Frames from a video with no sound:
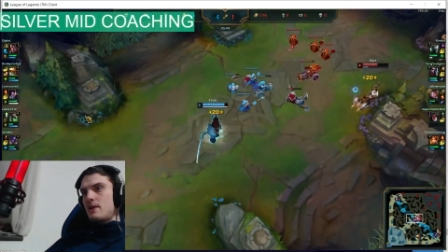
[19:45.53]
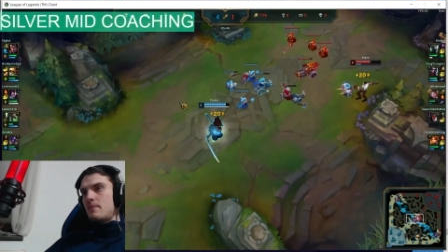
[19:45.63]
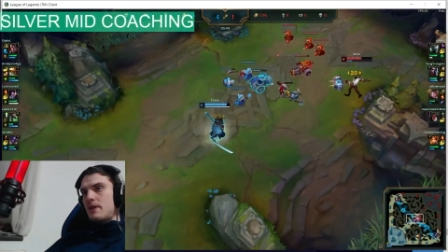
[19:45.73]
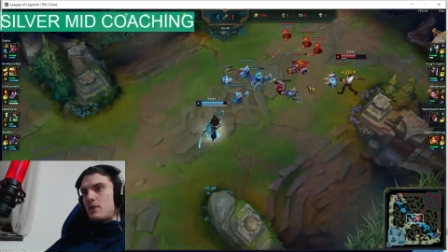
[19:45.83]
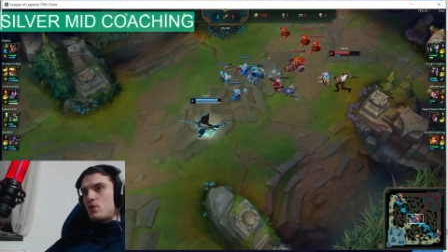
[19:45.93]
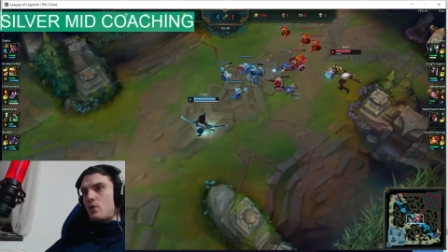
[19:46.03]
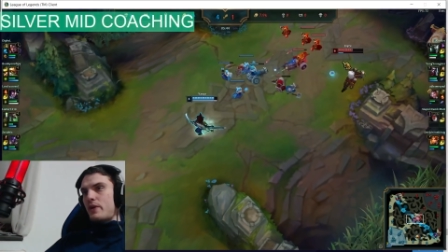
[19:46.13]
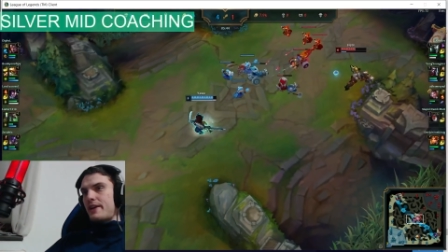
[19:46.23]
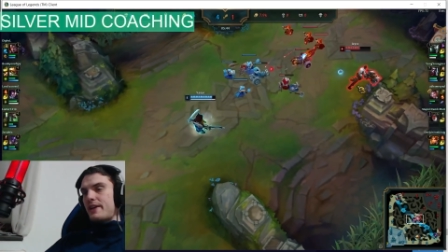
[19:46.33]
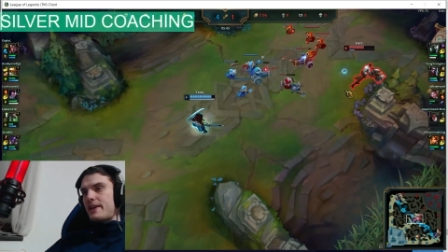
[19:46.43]
But you don't
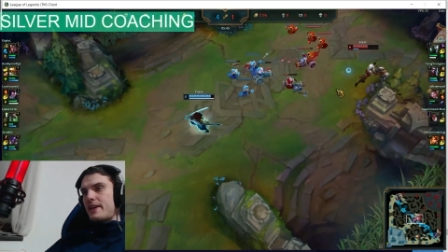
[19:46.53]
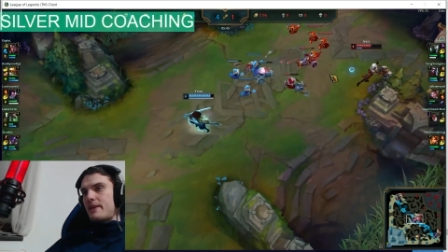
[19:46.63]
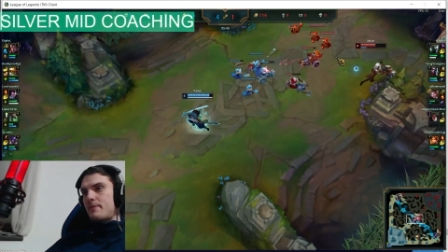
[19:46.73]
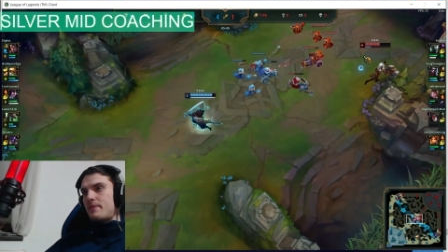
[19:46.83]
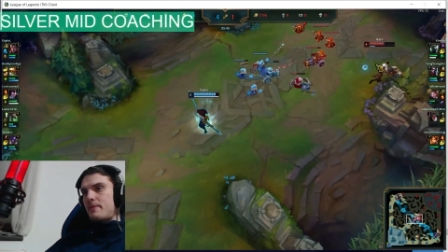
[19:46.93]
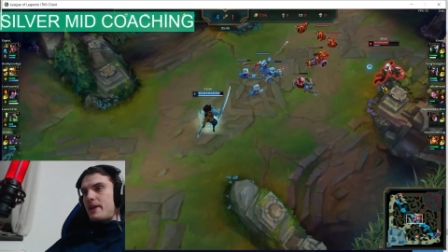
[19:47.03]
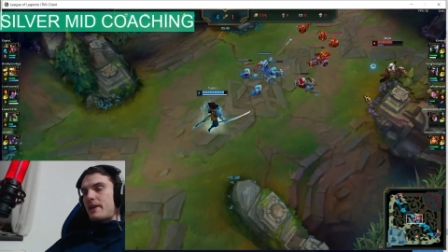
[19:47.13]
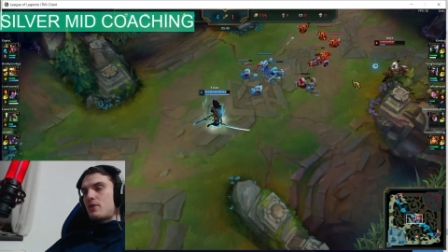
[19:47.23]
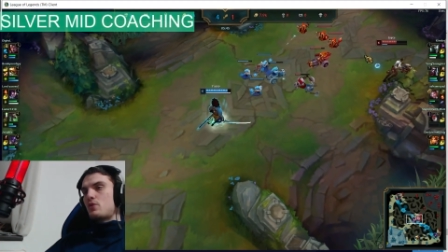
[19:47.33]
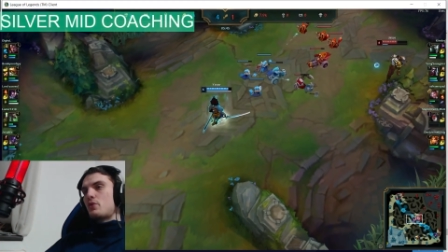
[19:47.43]
want to get him
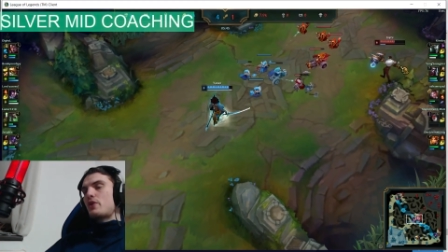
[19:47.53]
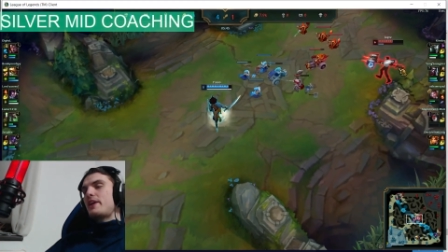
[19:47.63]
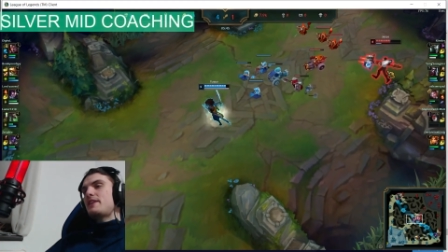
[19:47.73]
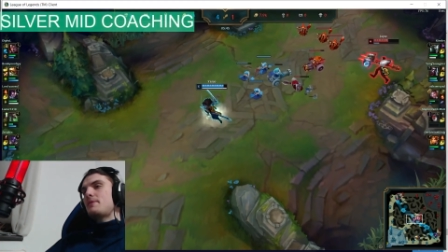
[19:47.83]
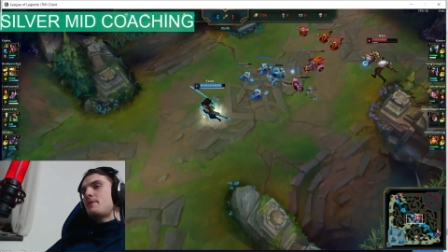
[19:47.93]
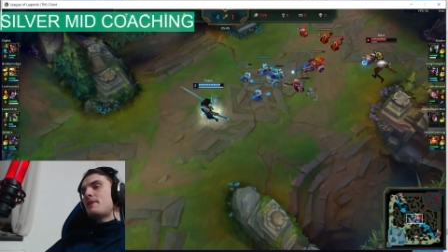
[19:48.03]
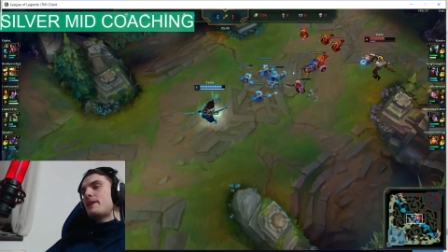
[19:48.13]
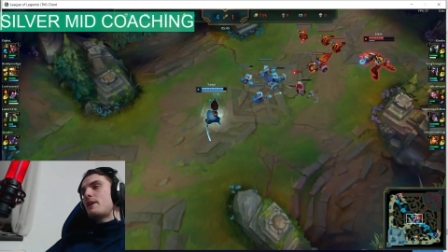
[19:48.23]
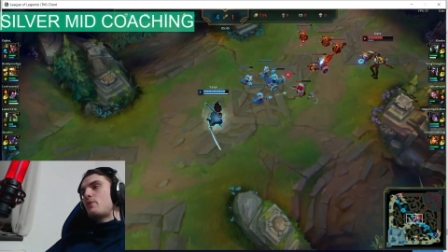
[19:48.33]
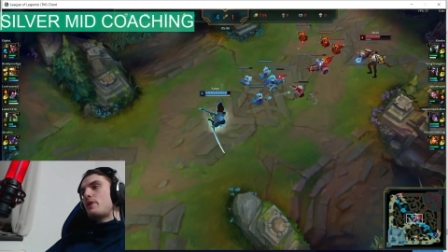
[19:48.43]
like you, you let him can
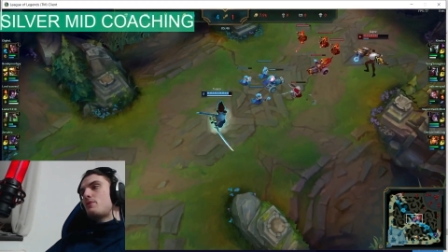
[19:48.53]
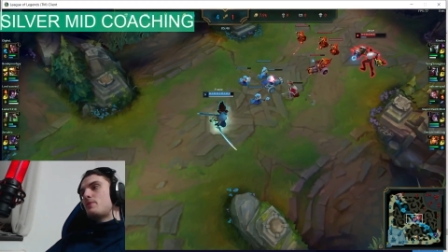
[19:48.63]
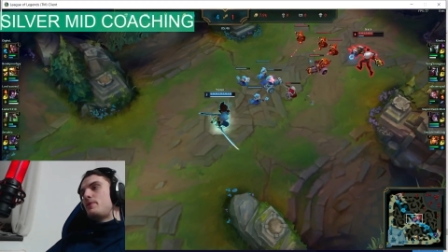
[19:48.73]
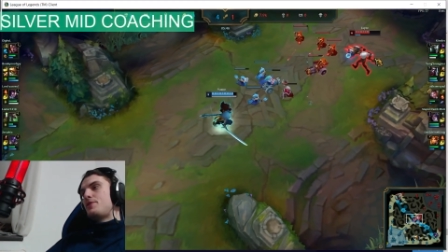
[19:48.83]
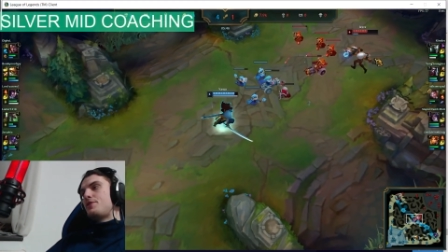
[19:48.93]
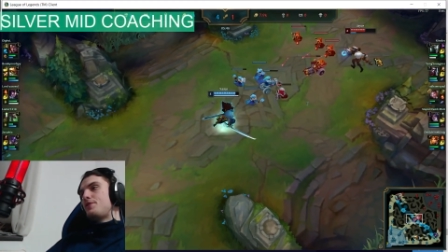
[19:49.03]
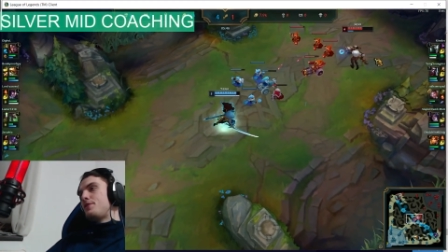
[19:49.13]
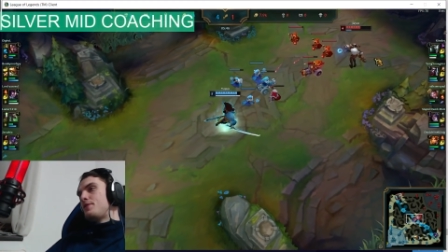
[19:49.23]
get away with murder.